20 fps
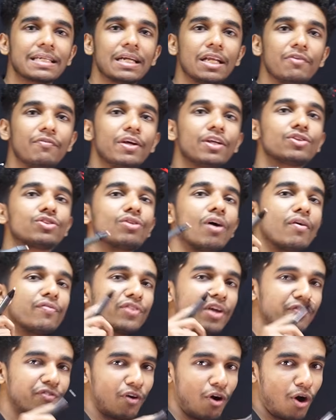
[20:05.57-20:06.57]
which of
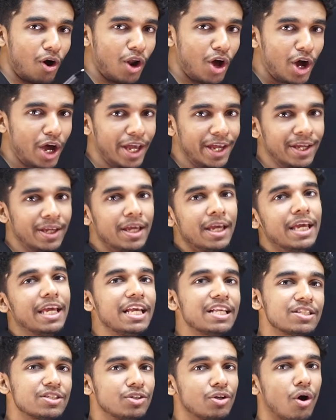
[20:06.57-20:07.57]
the following
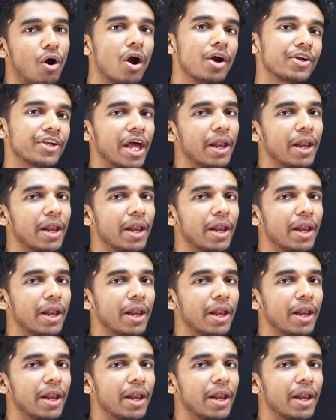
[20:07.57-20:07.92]
is not